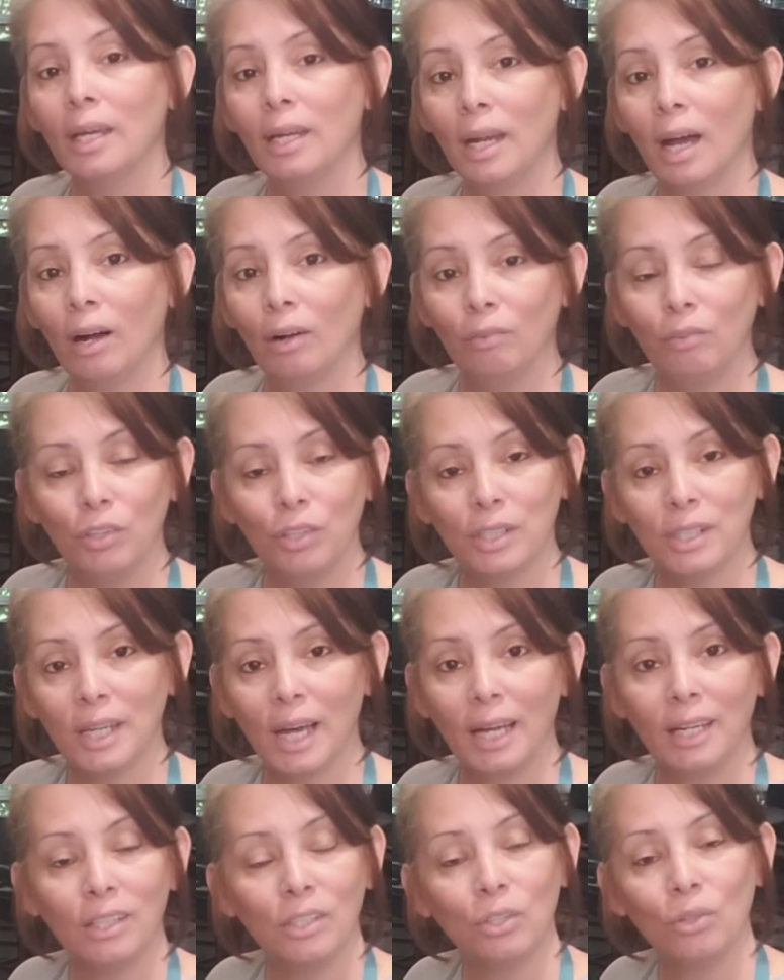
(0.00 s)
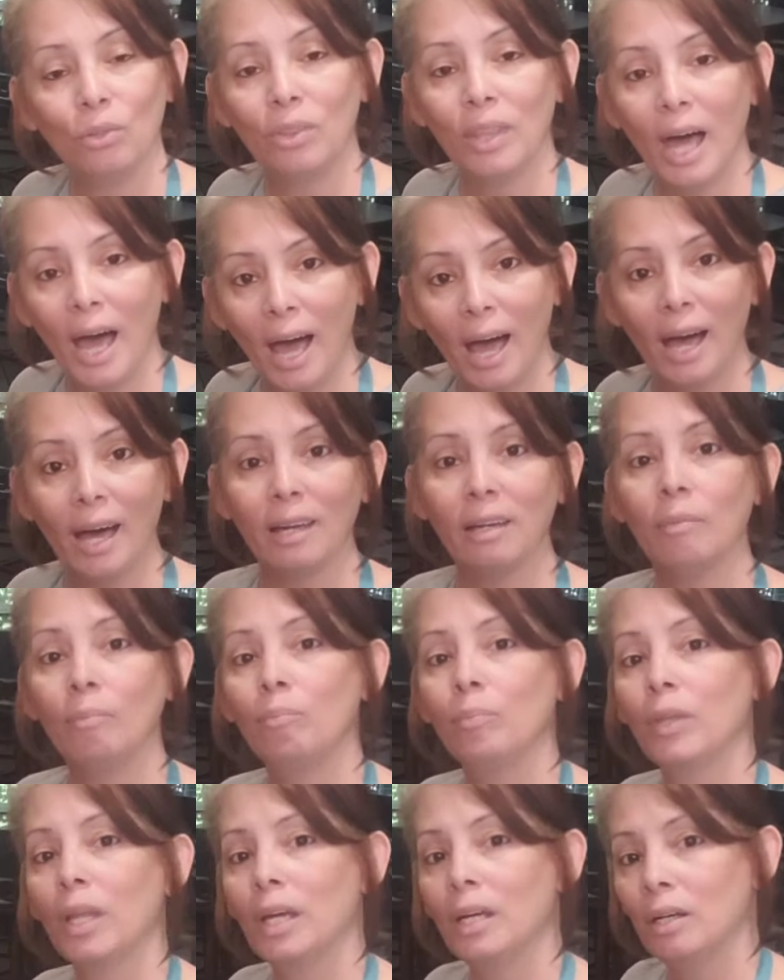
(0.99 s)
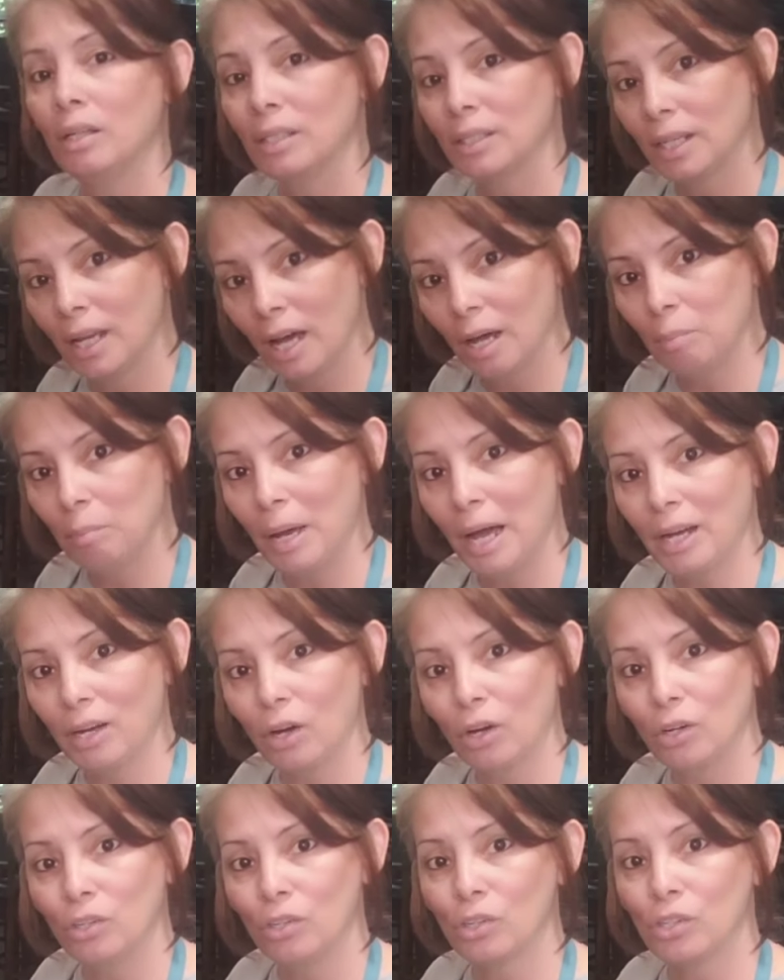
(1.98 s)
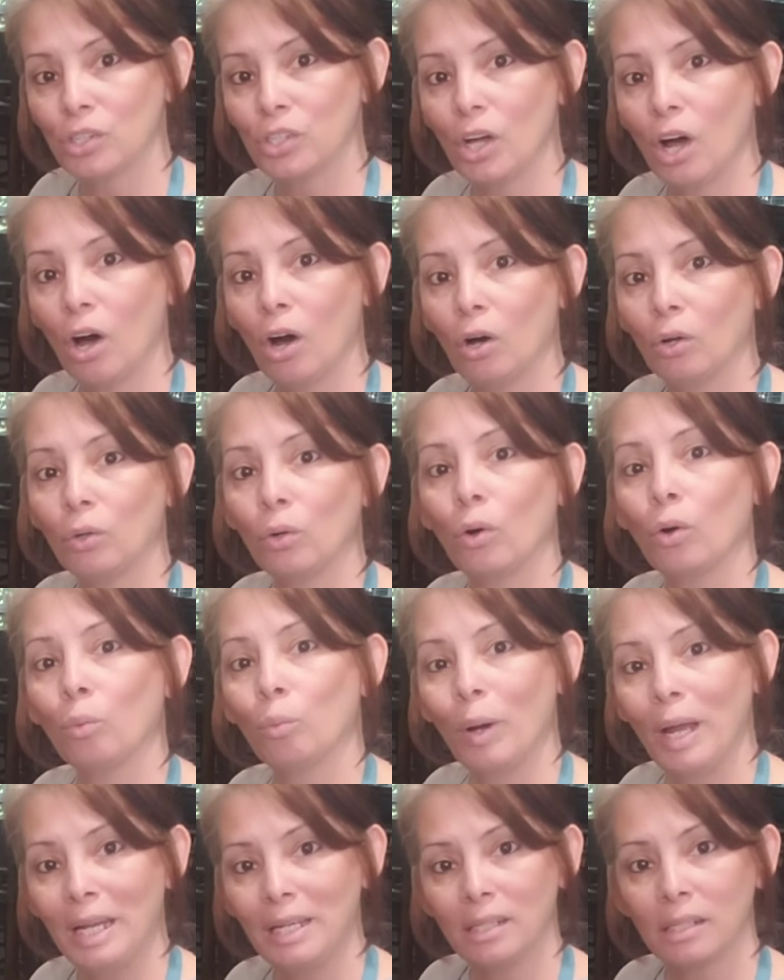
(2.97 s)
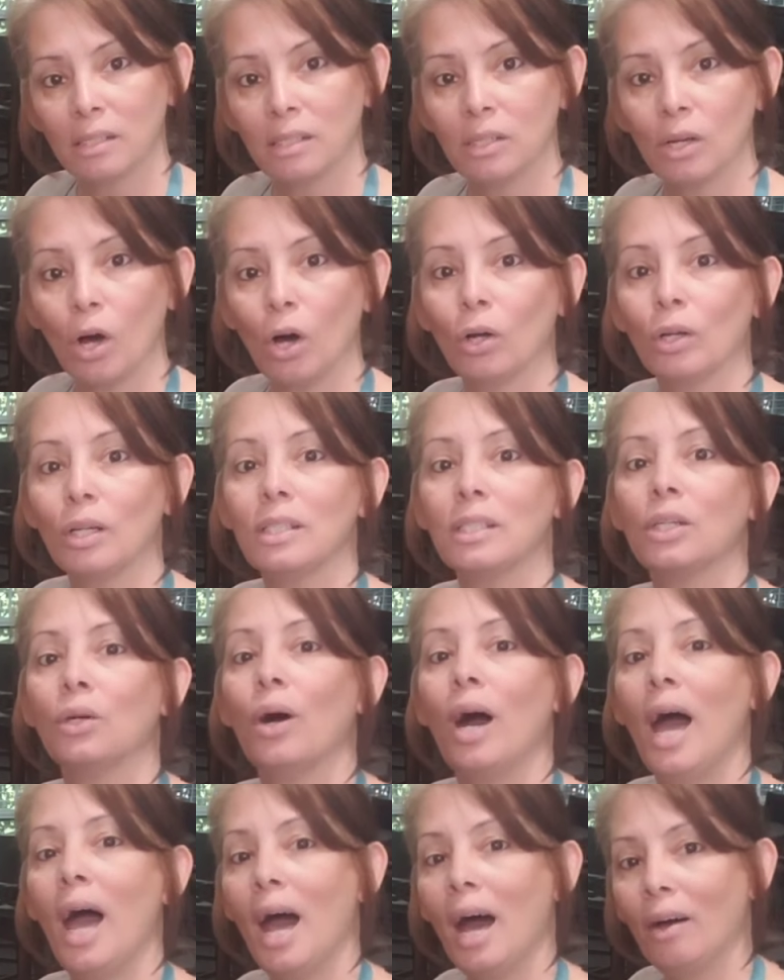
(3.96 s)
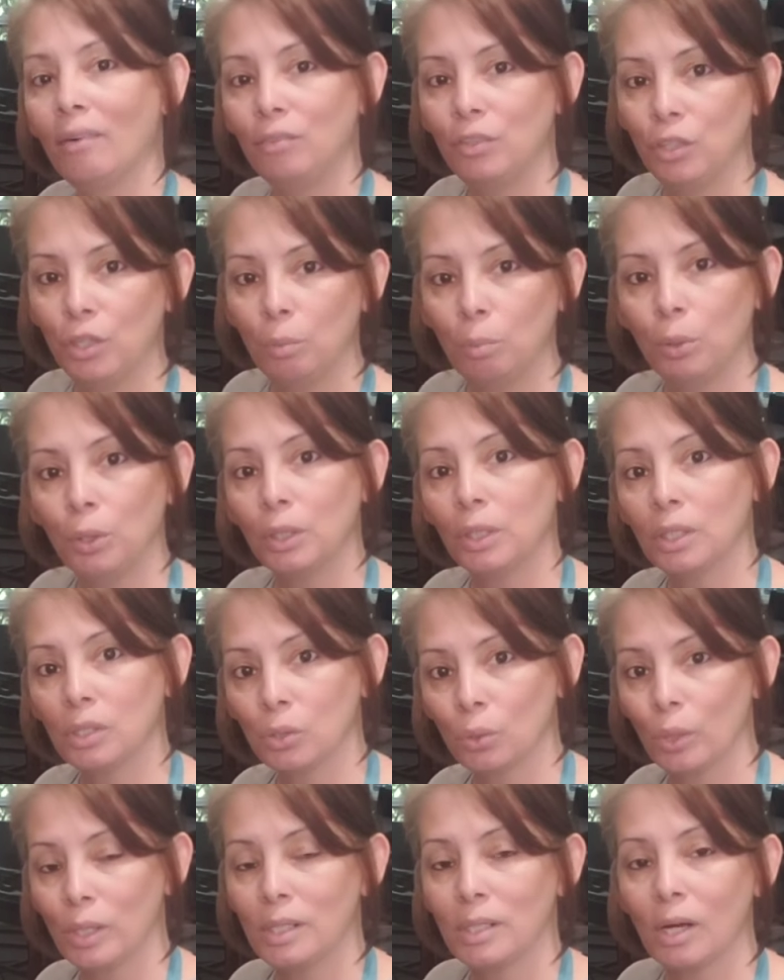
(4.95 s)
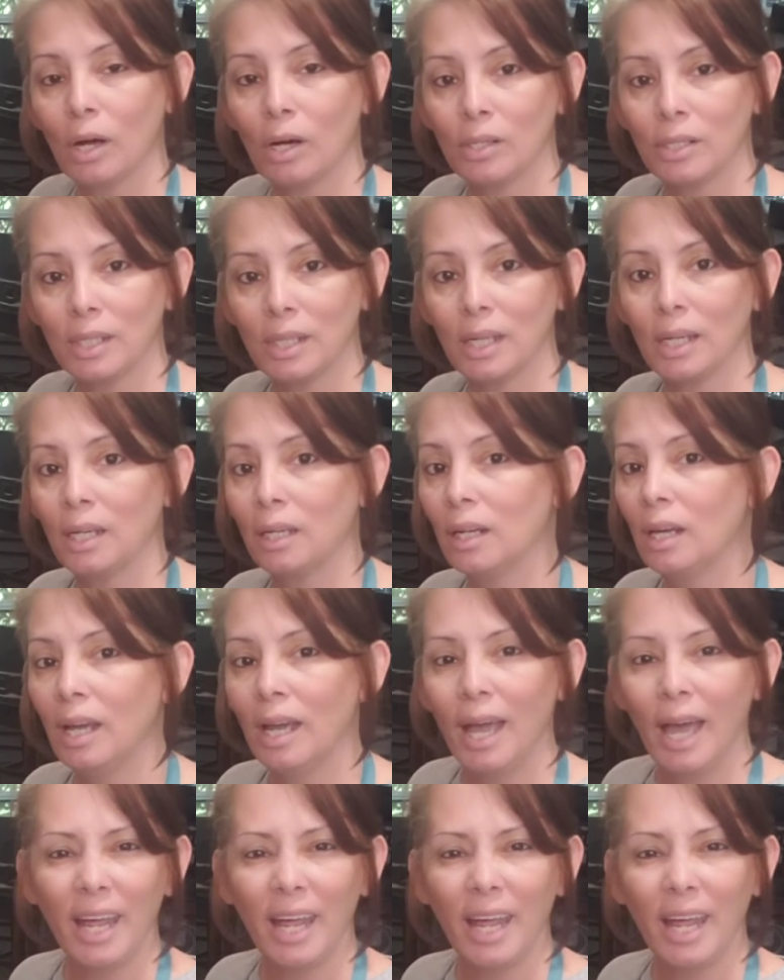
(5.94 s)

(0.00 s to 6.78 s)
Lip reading: Now, if you decide to do that, cut back on your salt, or wait to salt until after you put the soy sauce in.